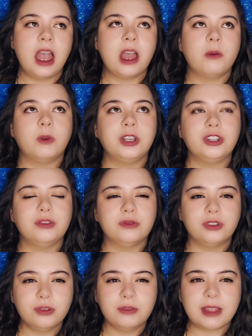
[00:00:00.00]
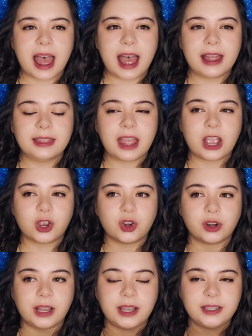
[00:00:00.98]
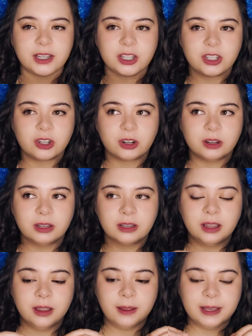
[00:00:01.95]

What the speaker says: And when you do that, that creates a certain